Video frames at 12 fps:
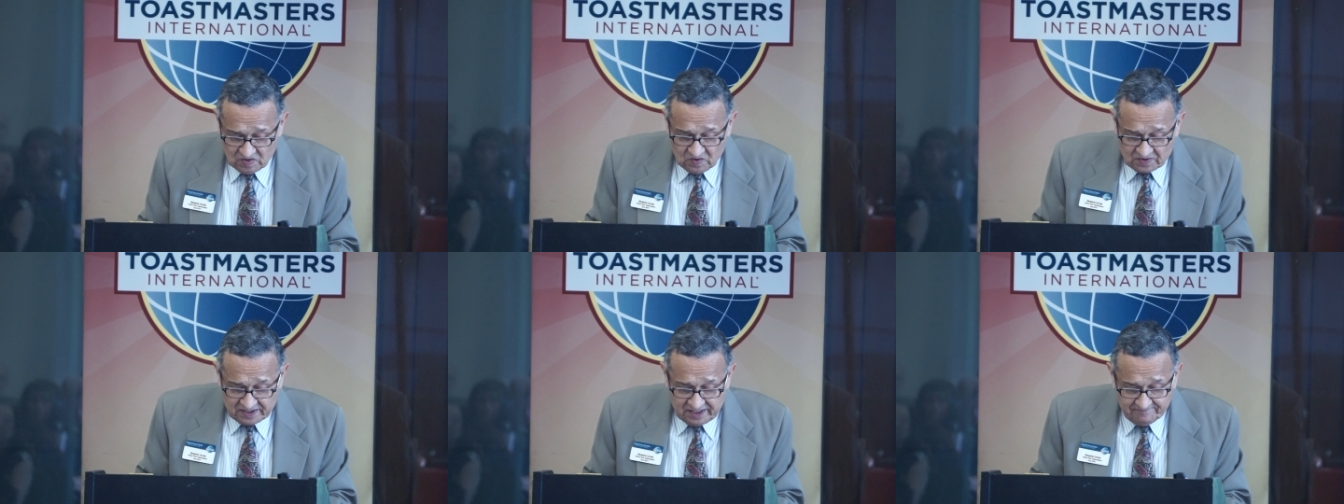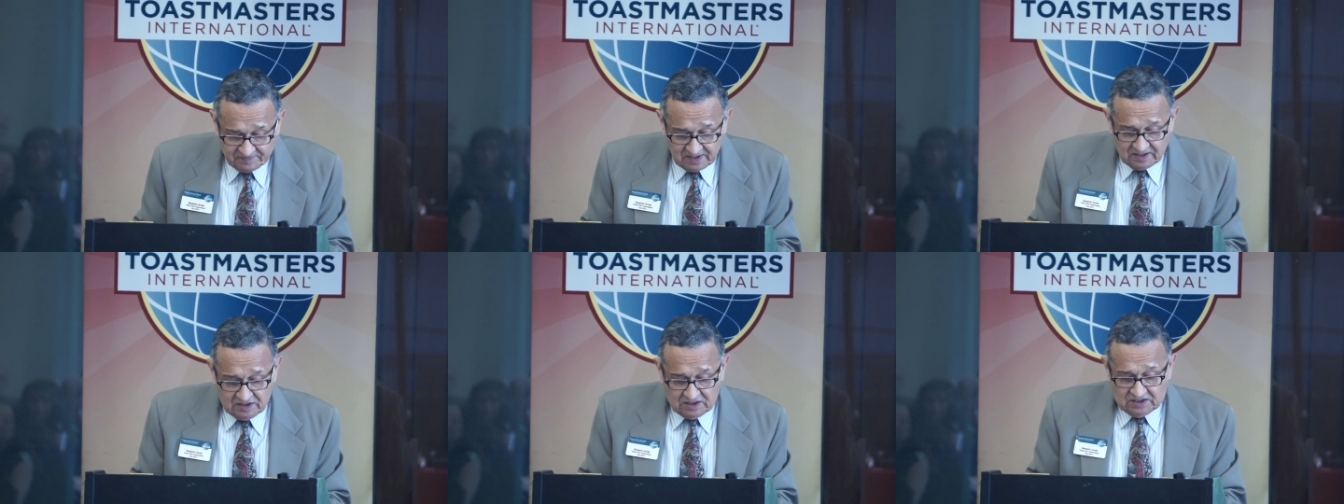Okay.
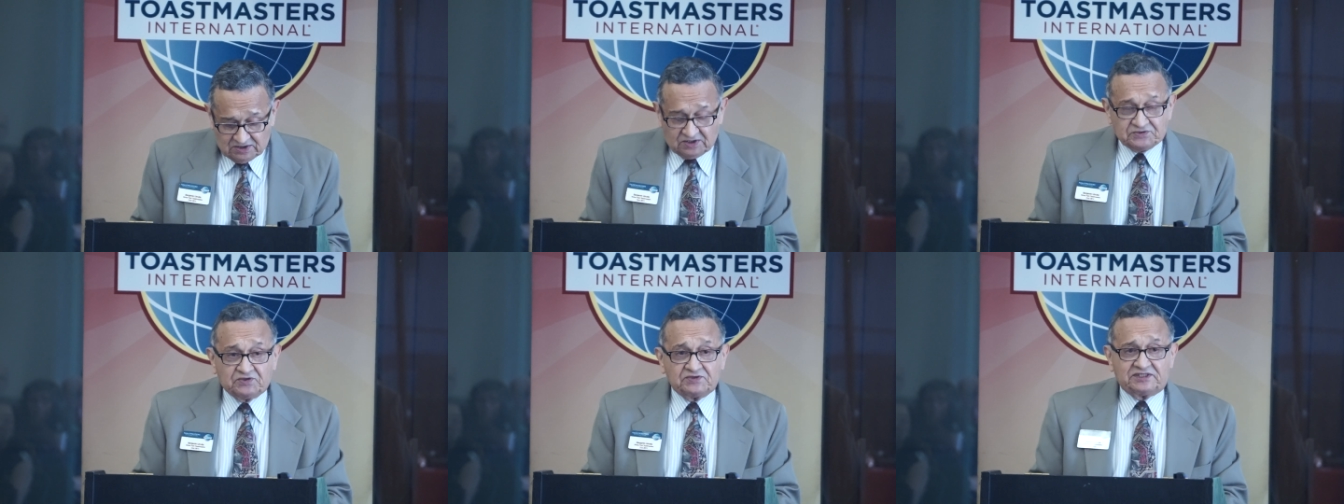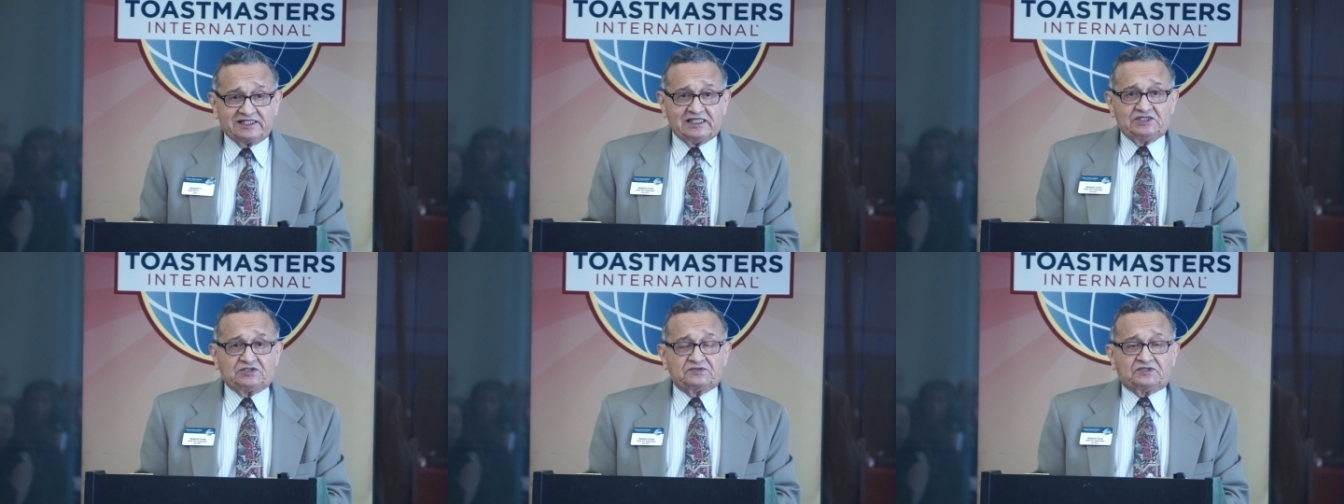So to
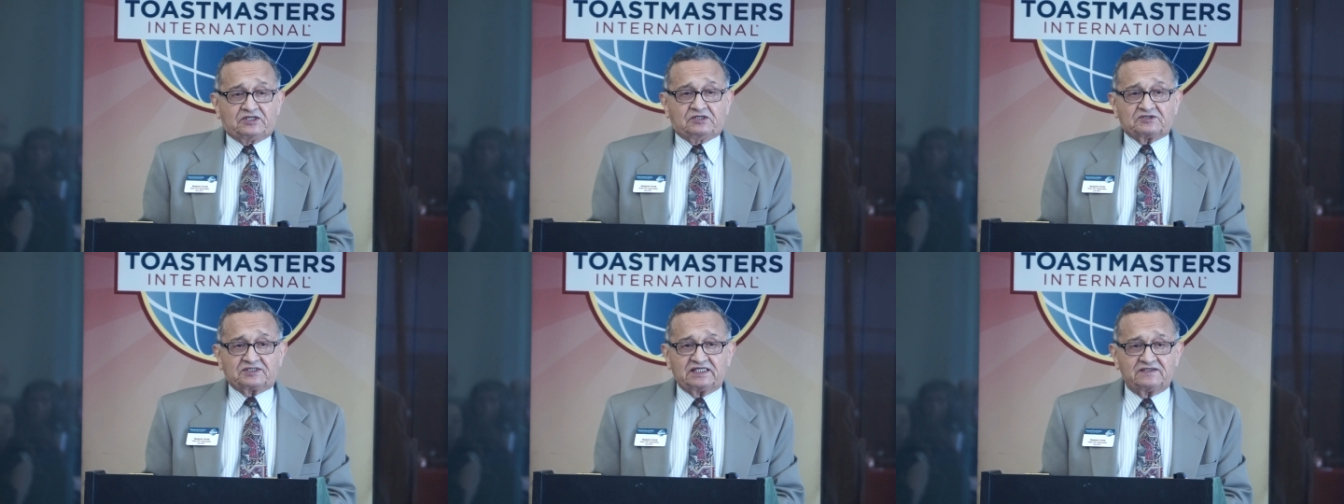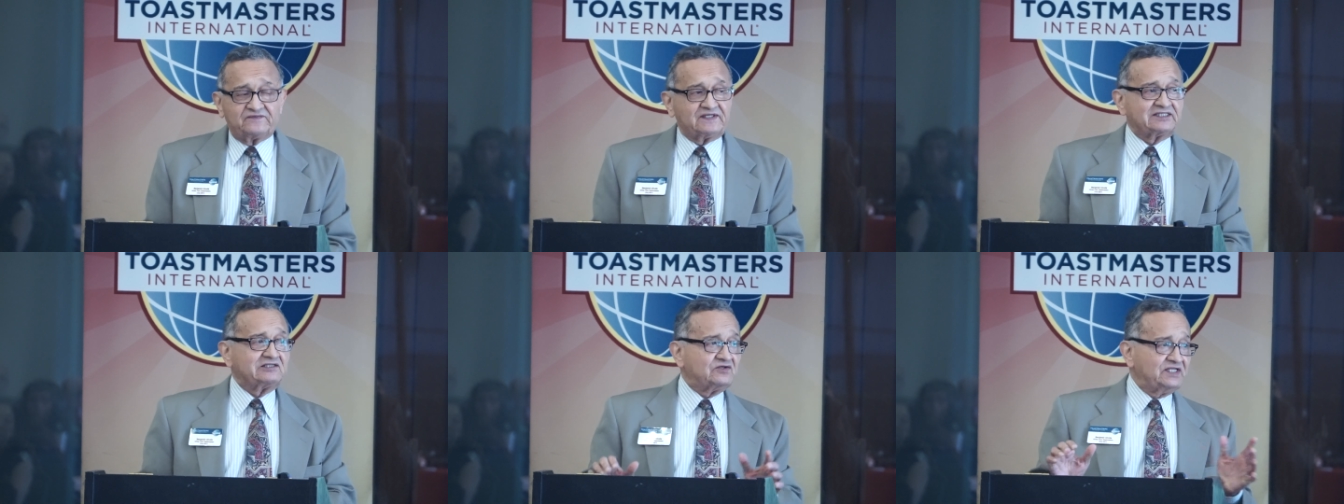challenge
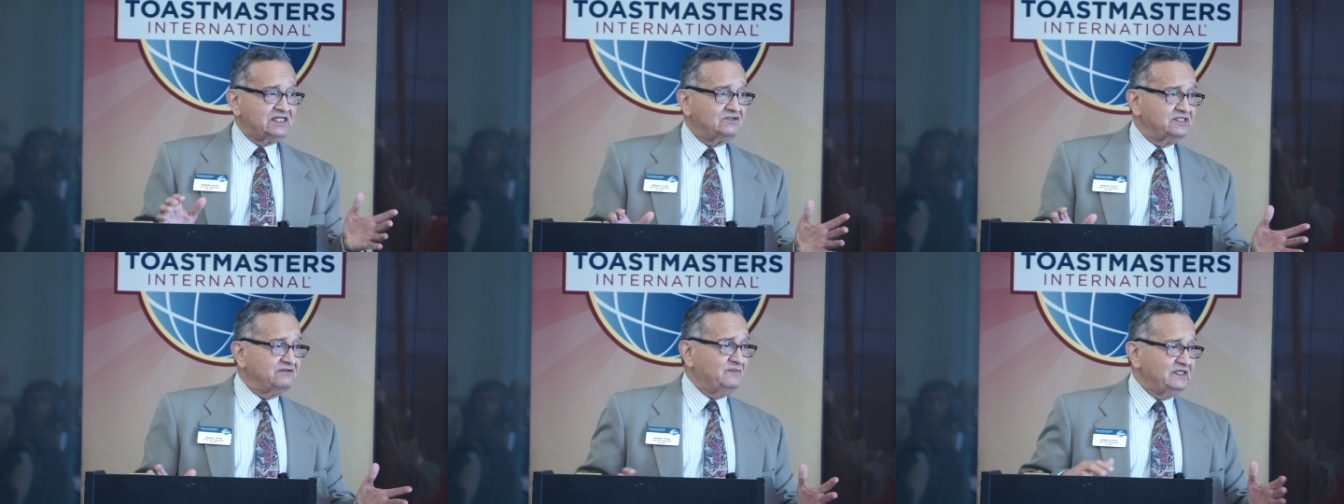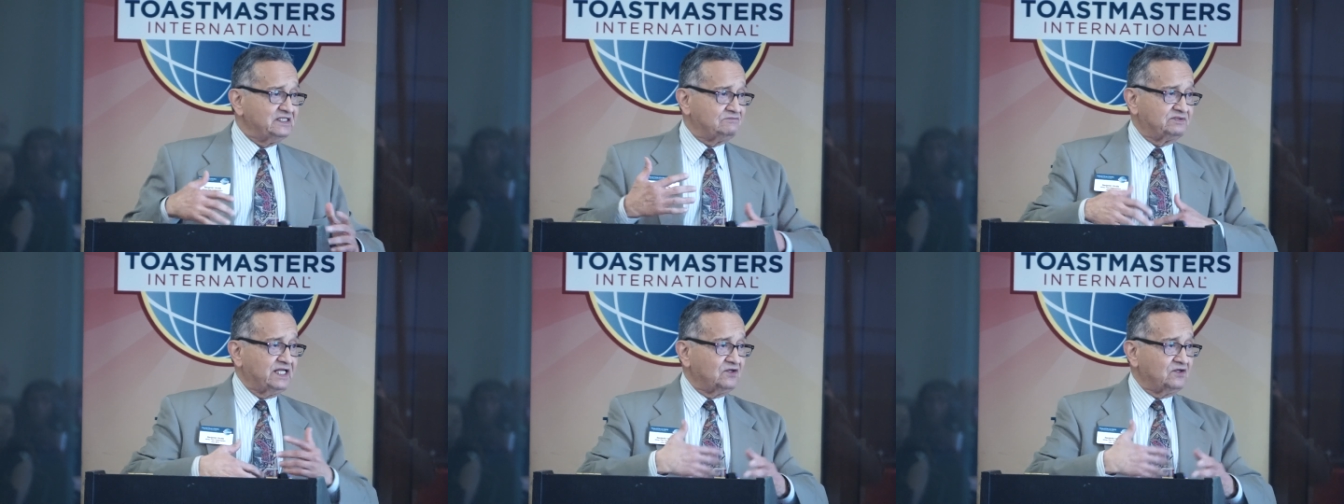yourself, slow down a bit.